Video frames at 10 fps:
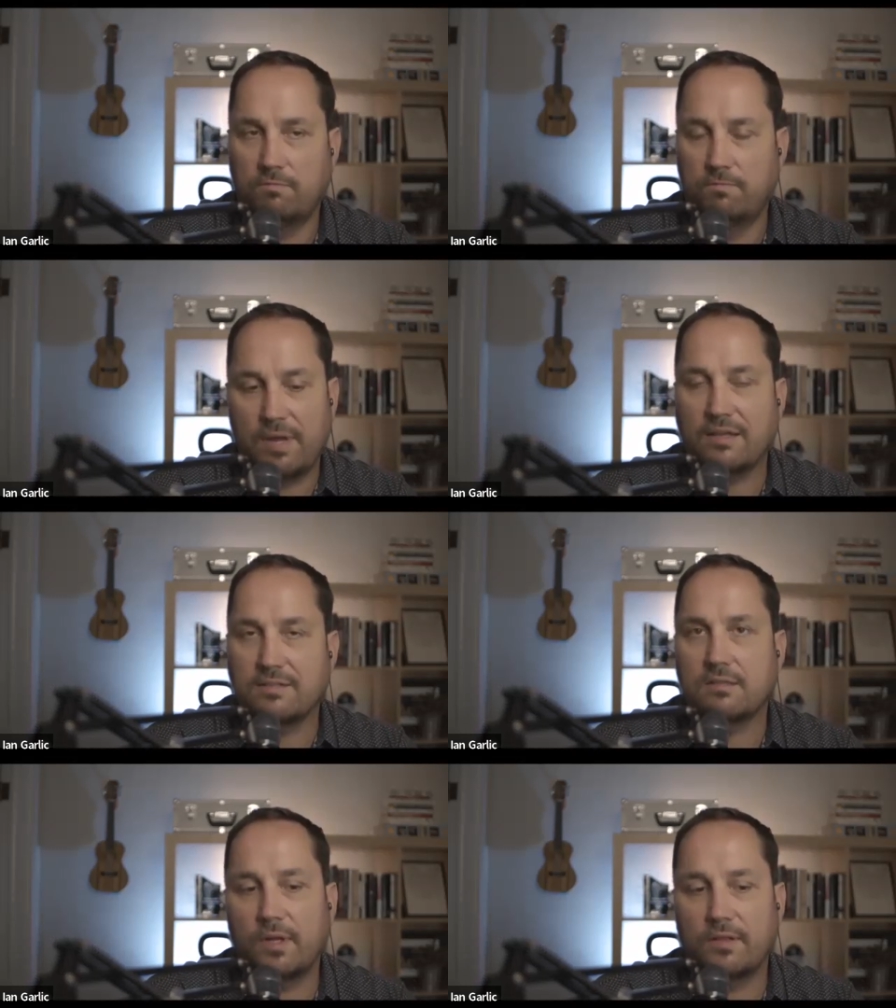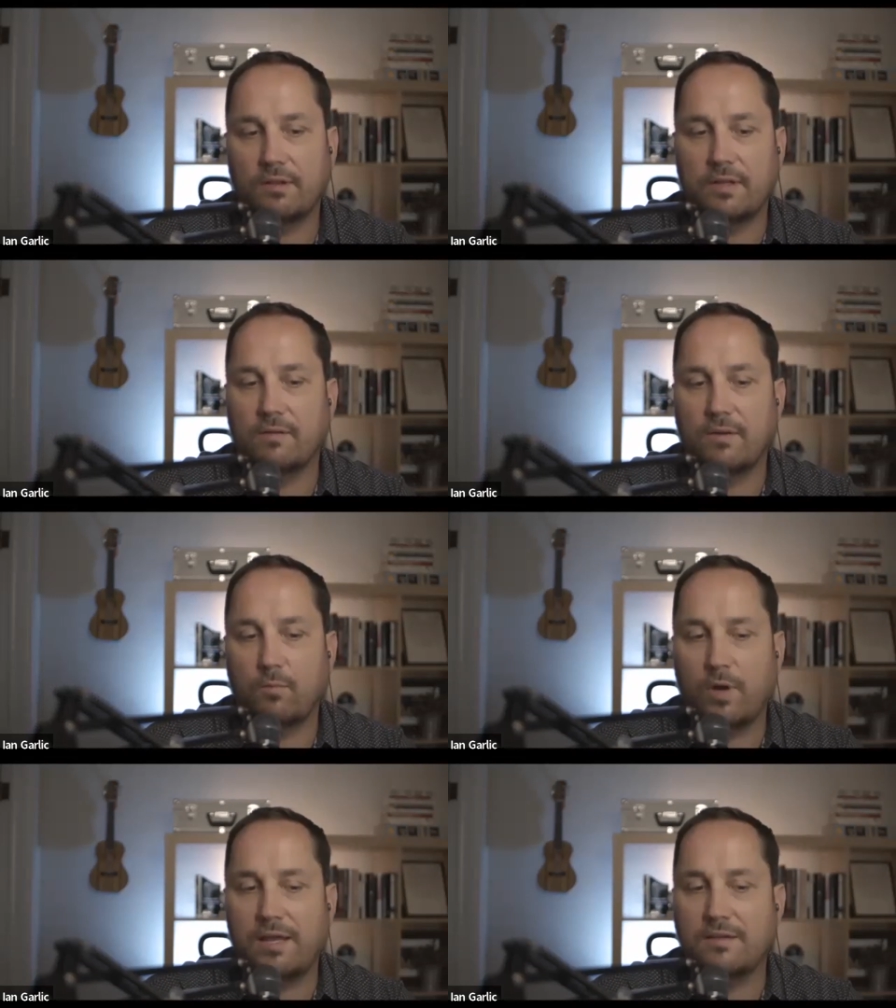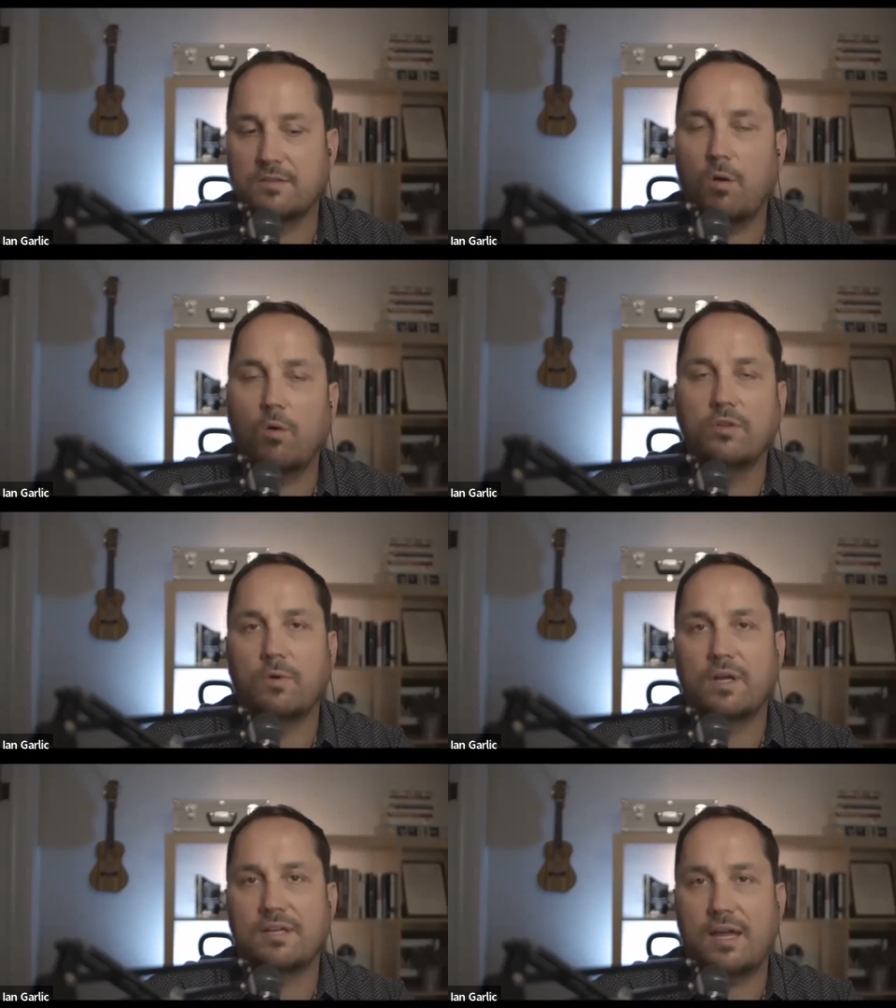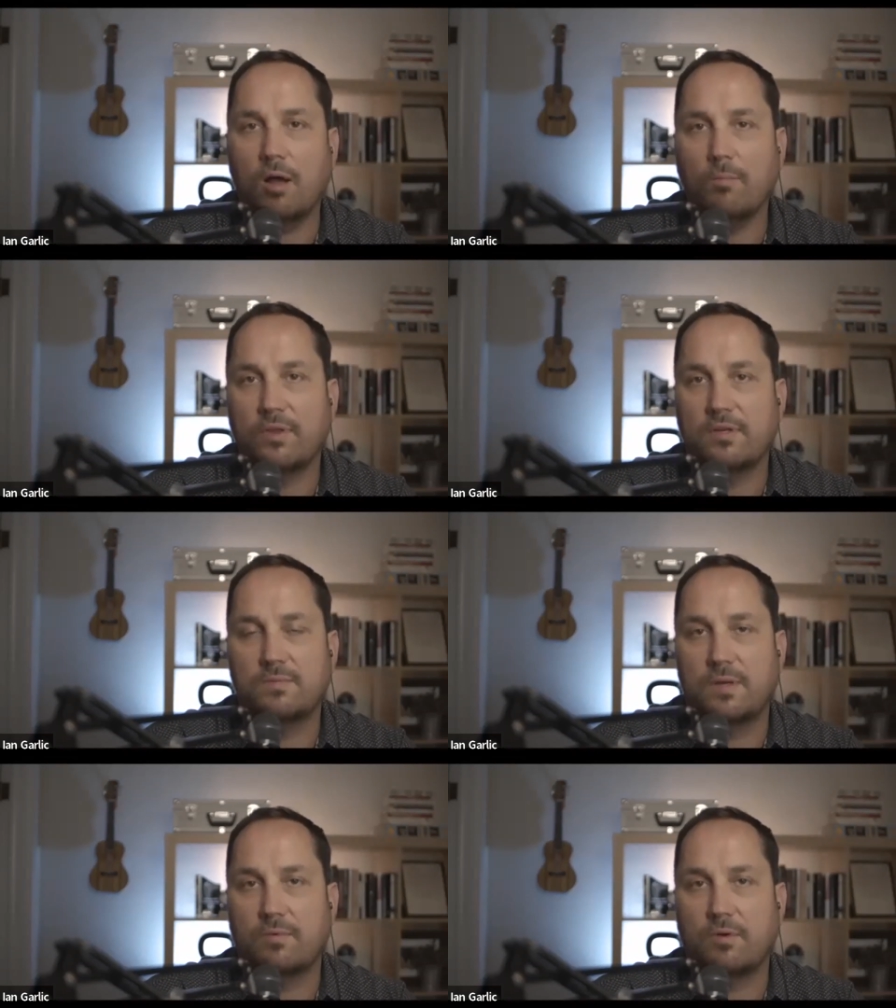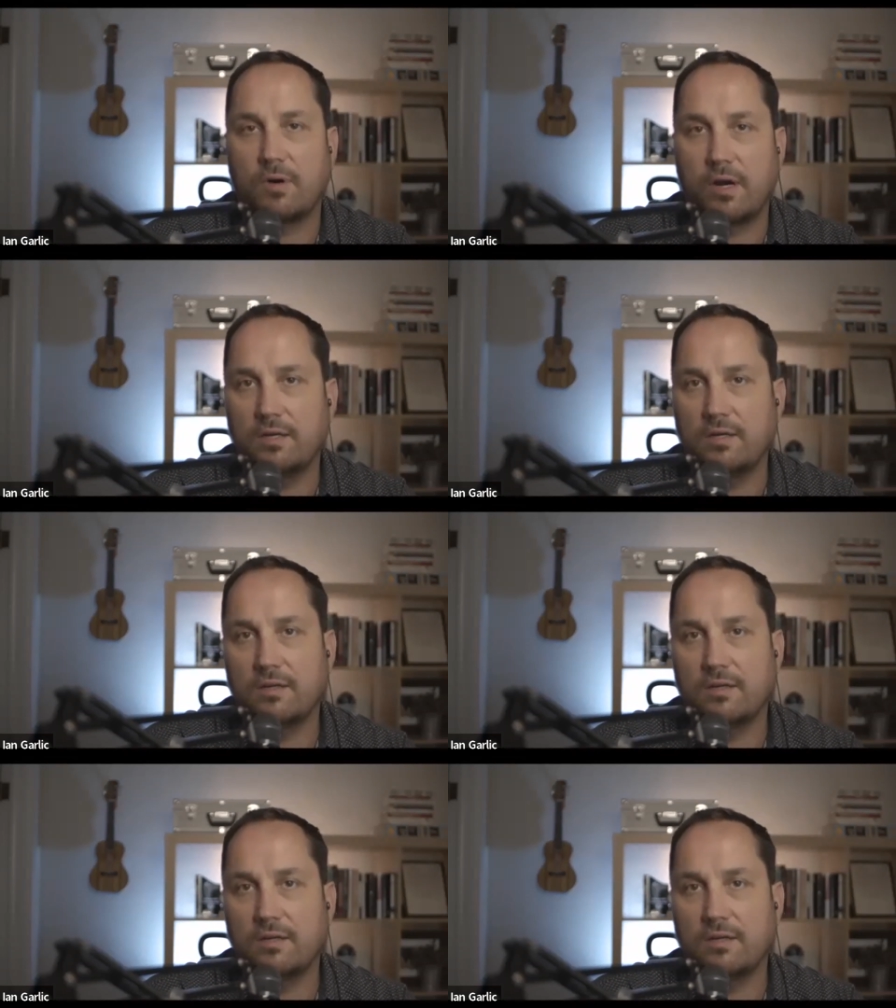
I guess the legal way is the only way to help these people, right?